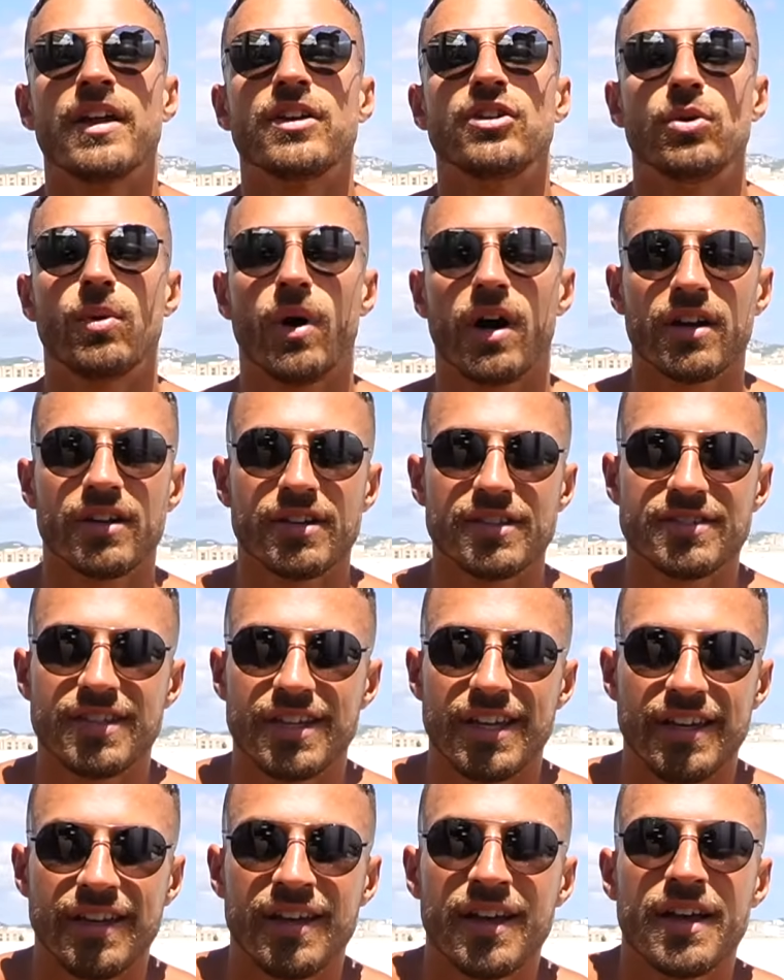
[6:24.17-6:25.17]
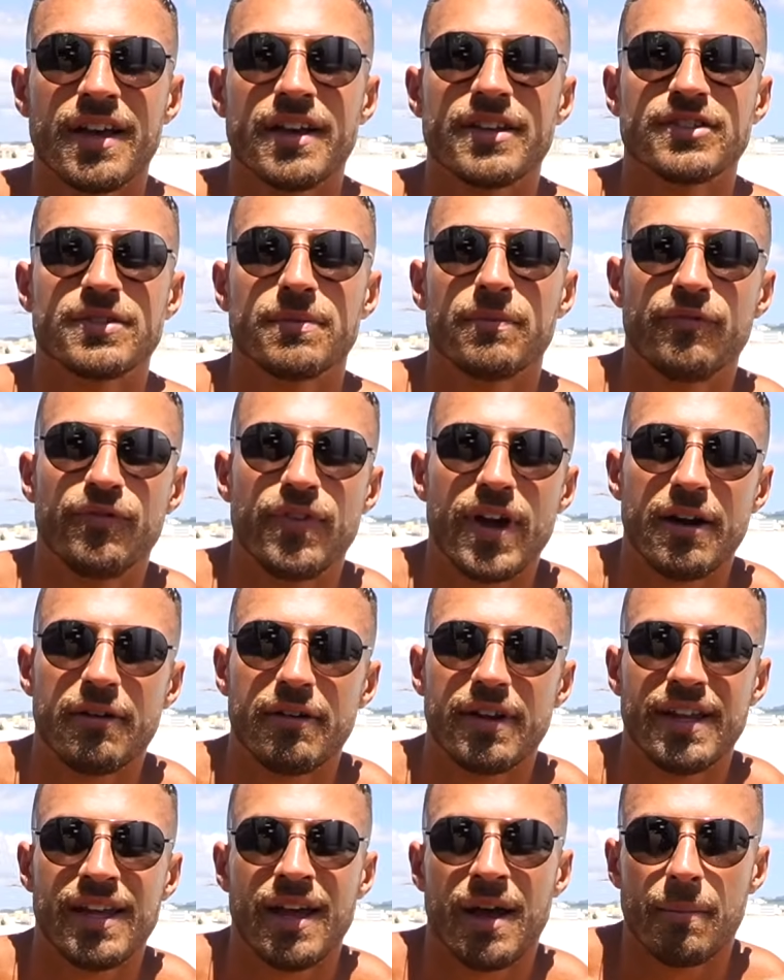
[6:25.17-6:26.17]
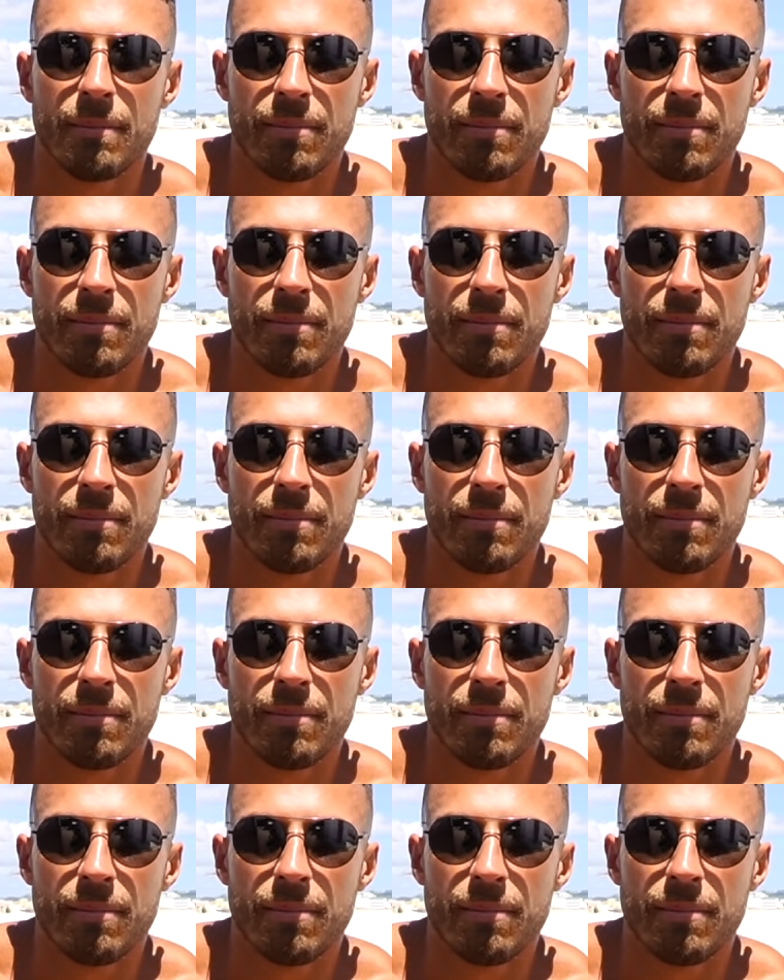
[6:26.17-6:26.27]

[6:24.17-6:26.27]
you are going to see some very